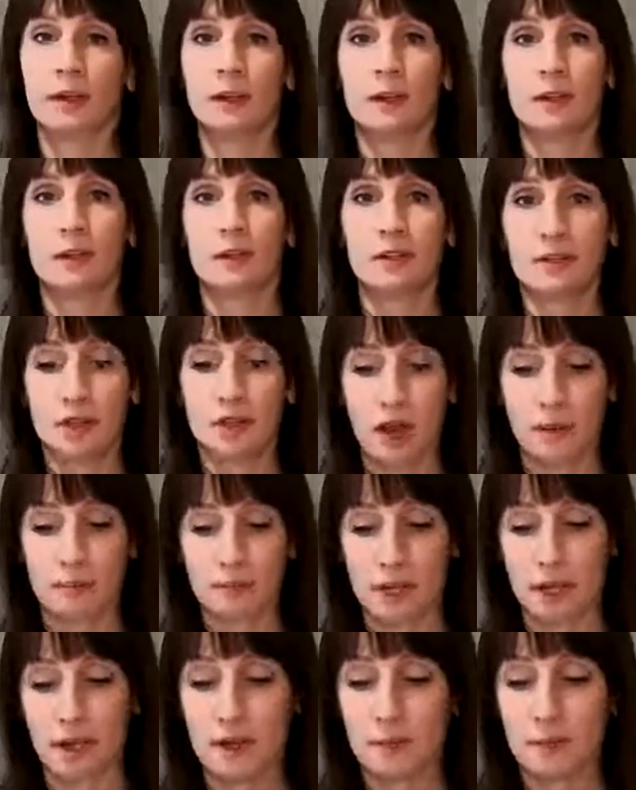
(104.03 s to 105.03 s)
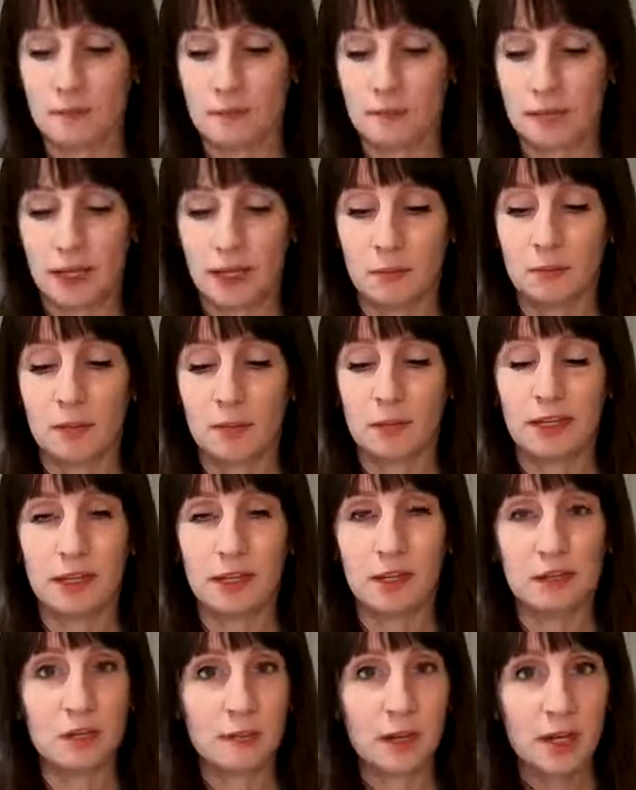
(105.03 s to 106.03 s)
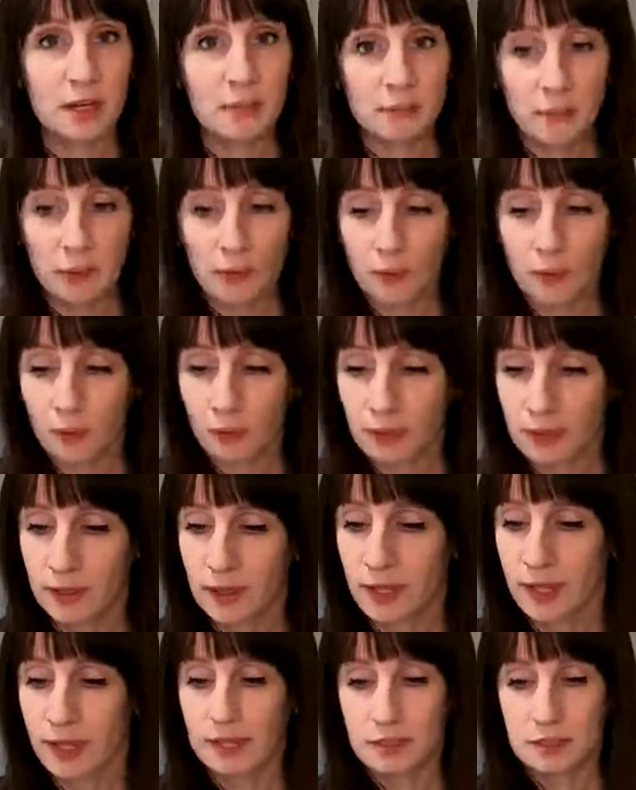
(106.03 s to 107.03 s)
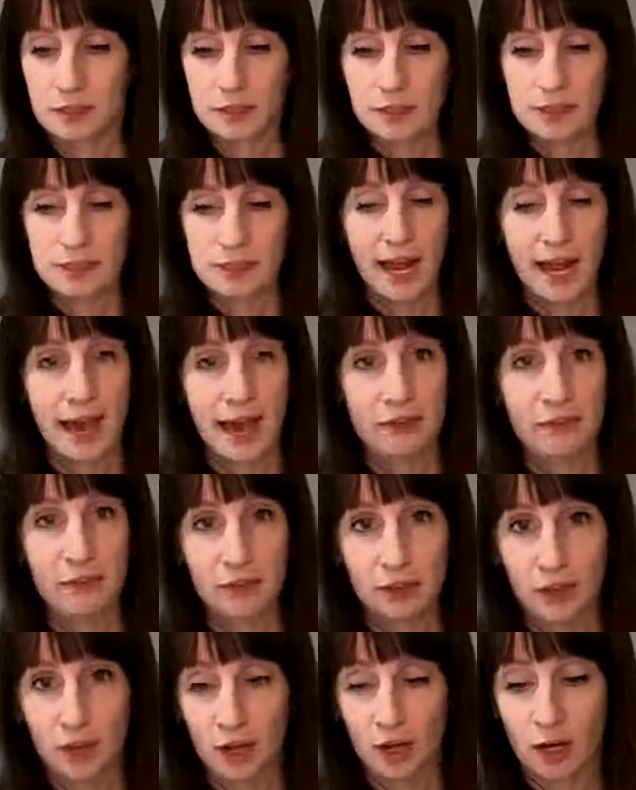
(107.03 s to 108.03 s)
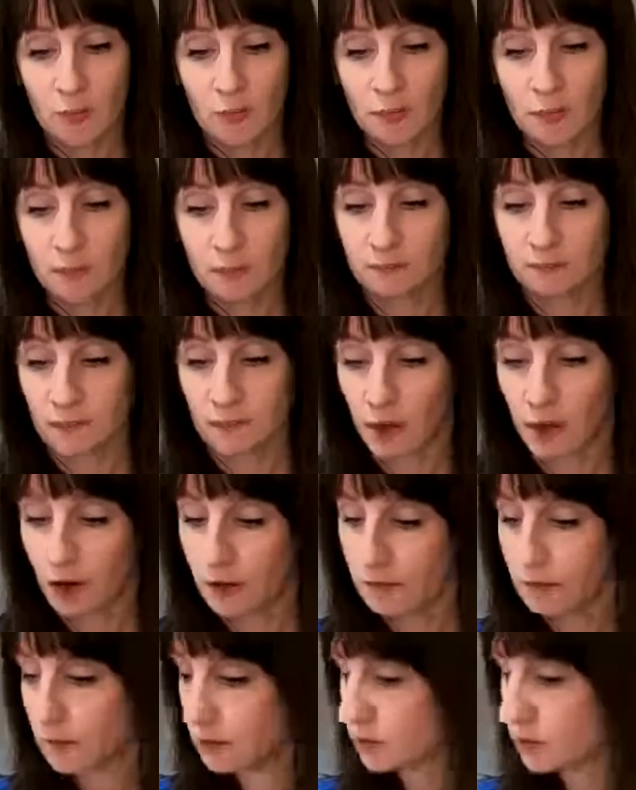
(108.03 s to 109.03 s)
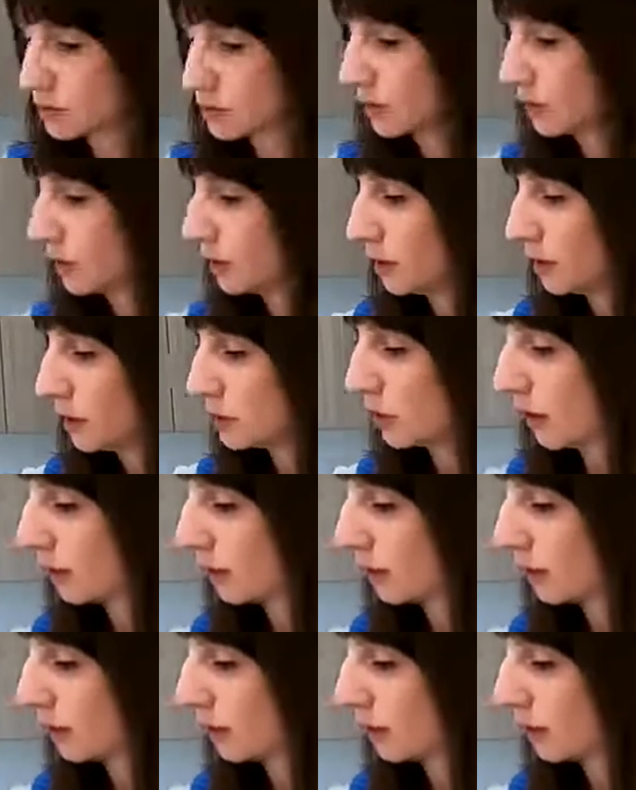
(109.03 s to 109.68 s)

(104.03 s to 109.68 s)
chopped up and put into my bowl. It's just half a cup of those tart